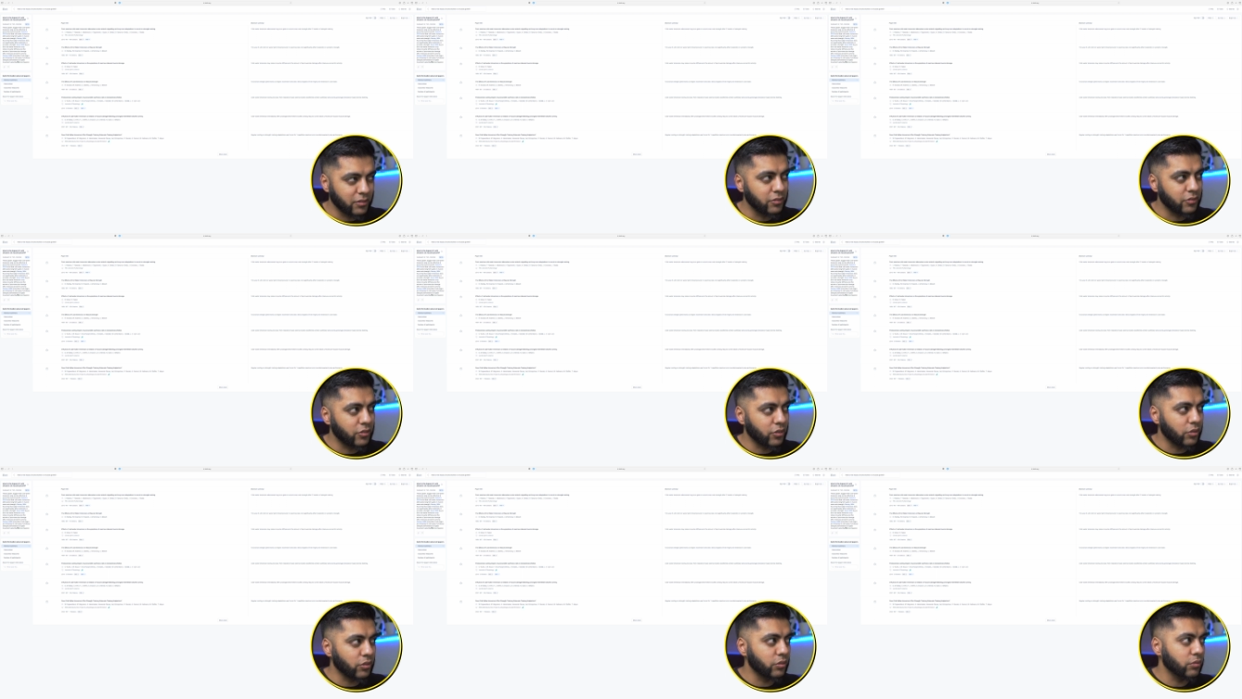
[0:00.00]

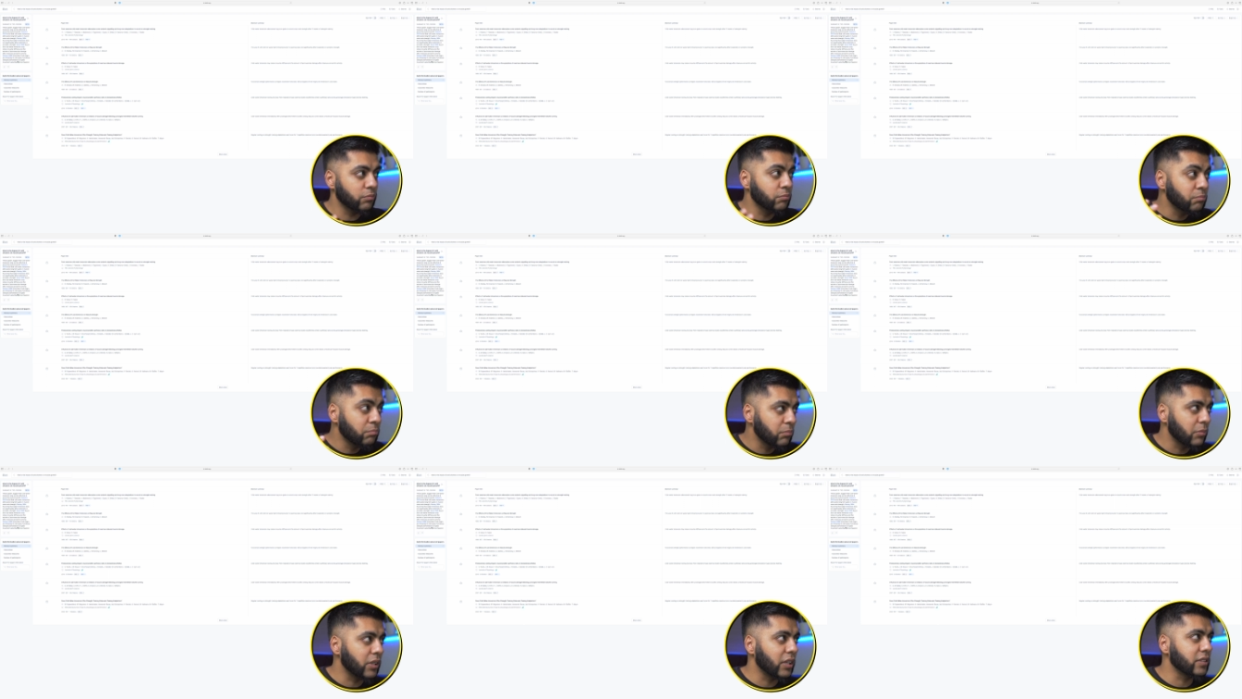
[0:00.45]
So
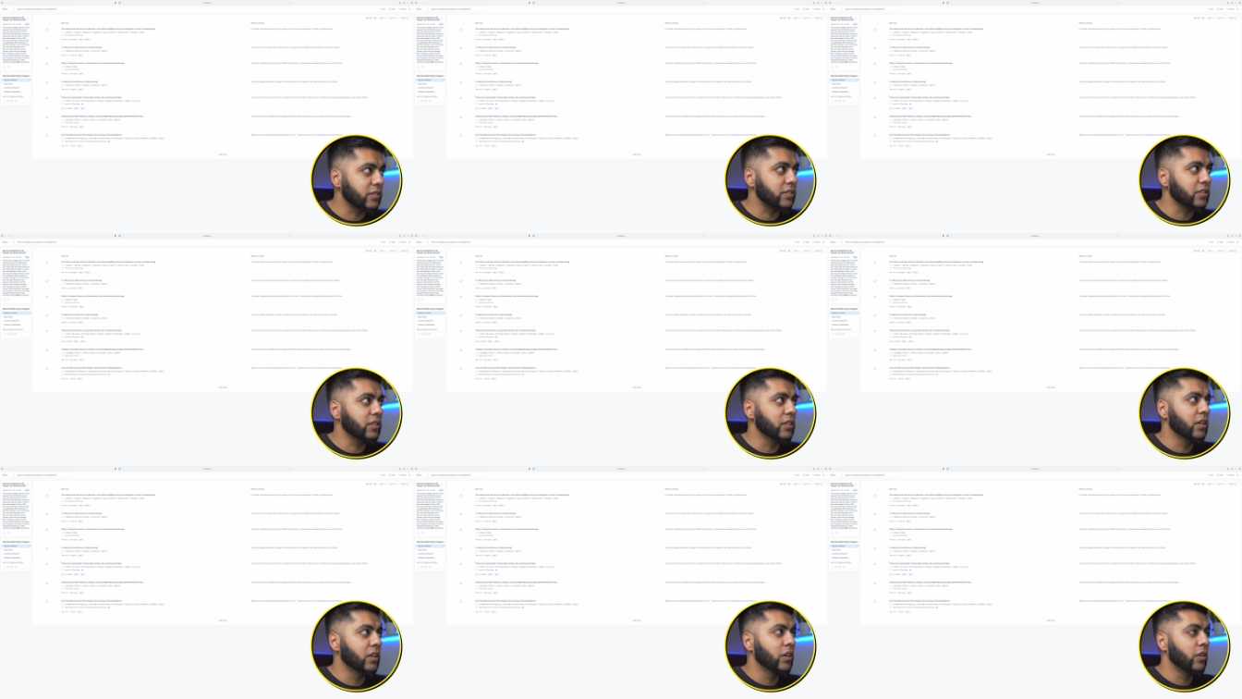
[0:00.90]
let's
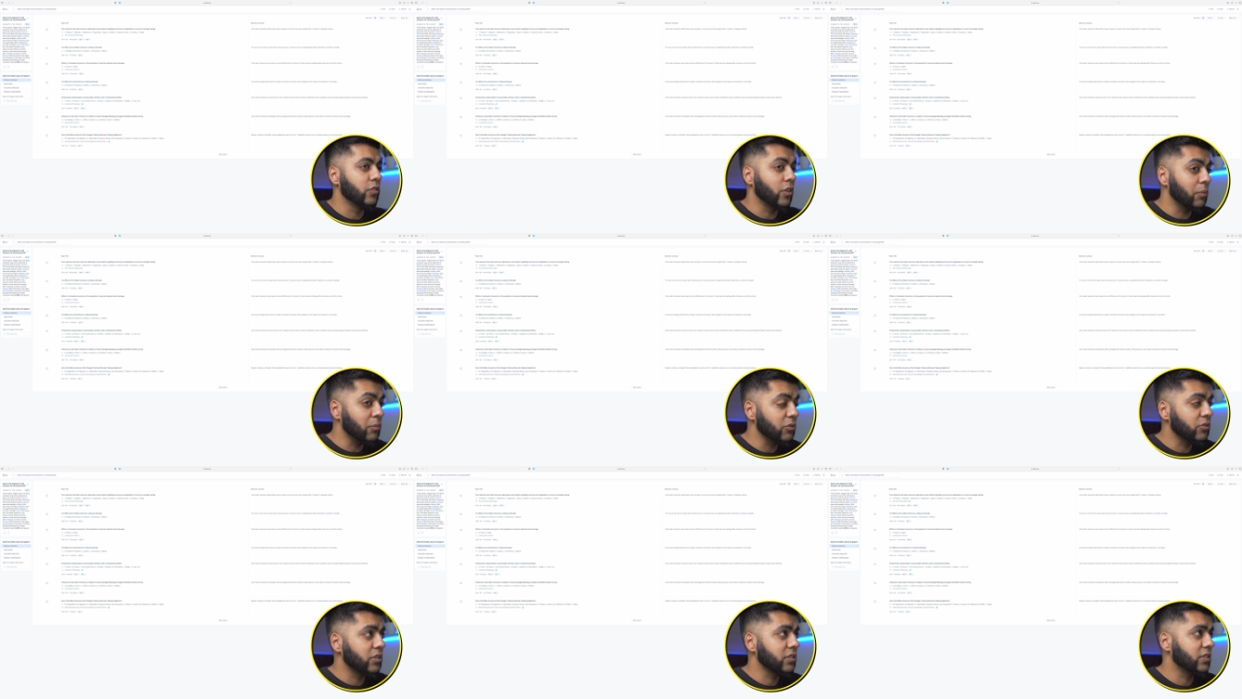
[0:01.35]
see. So
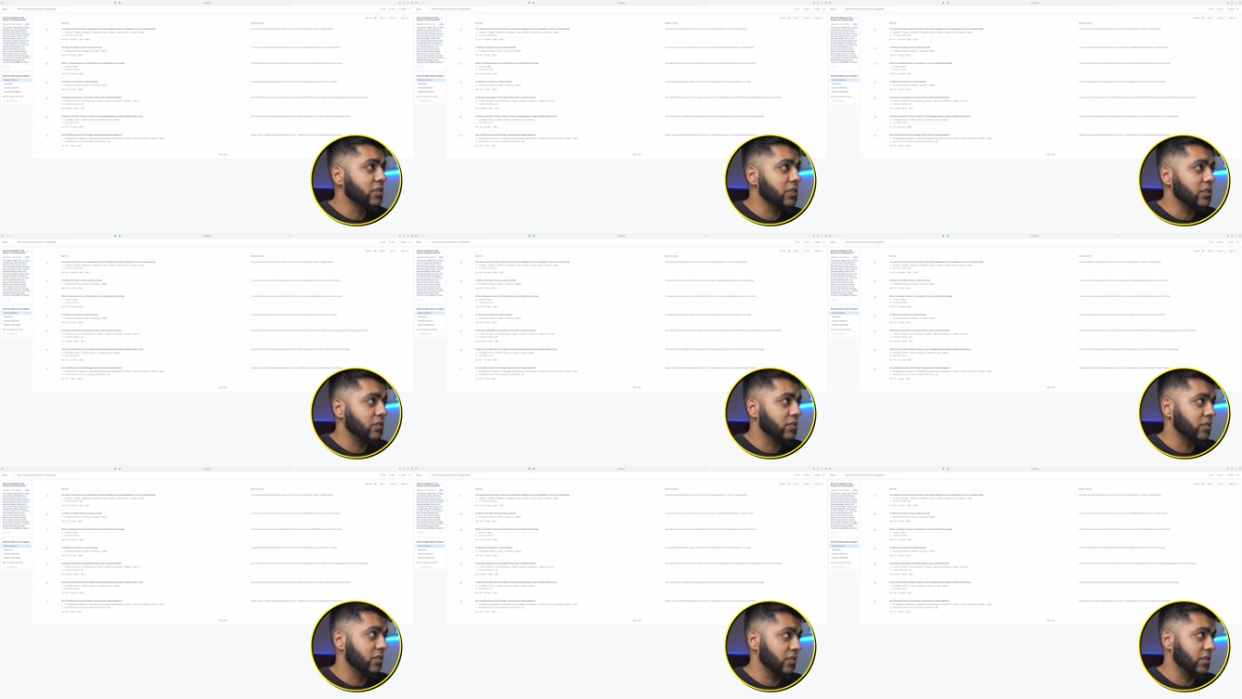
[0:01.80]
I'm
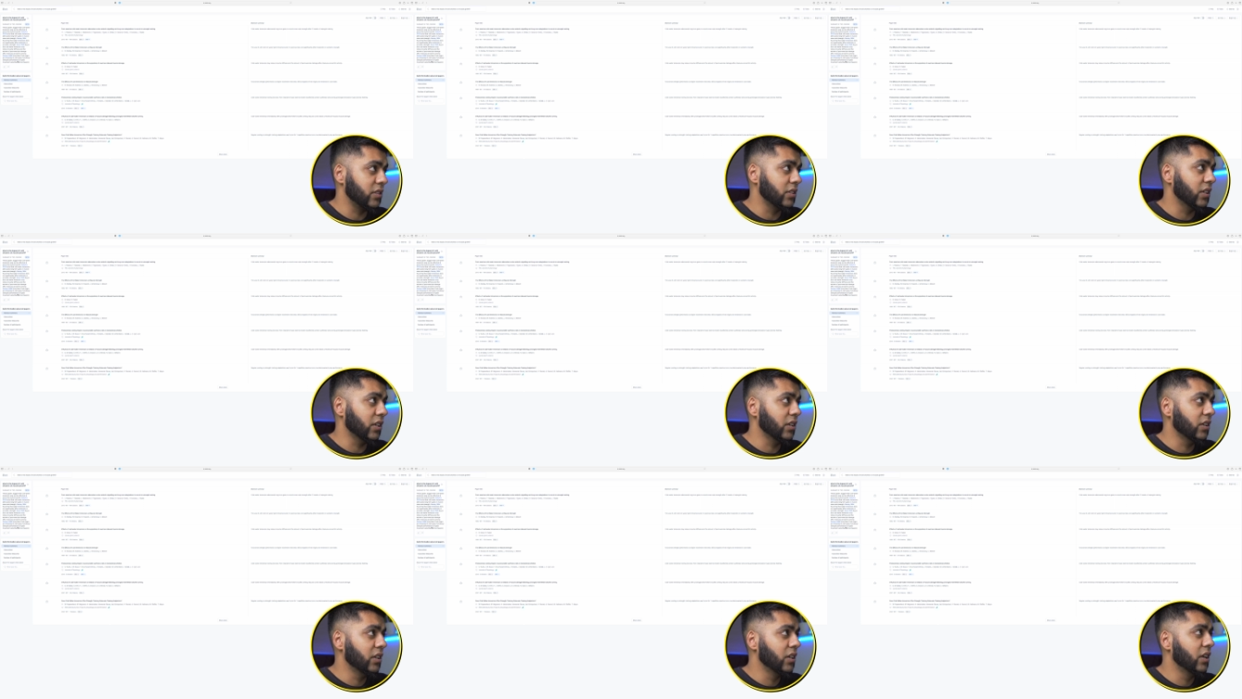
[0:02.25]
interested to see
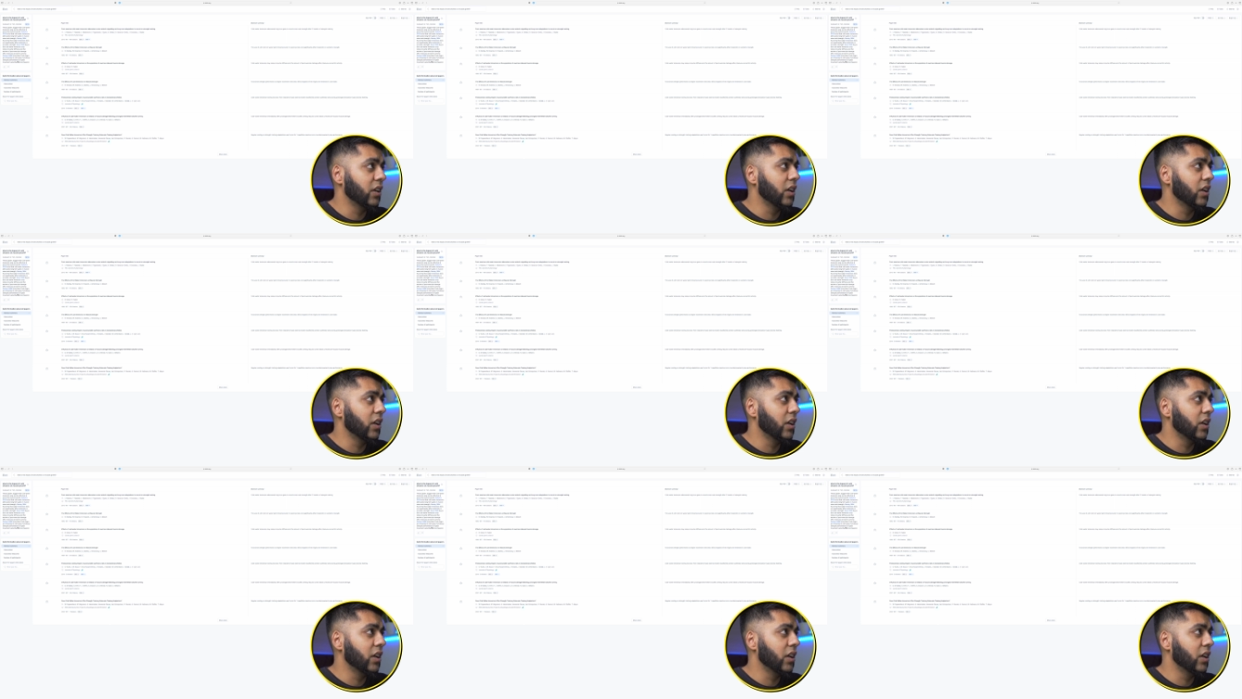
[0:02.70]
that.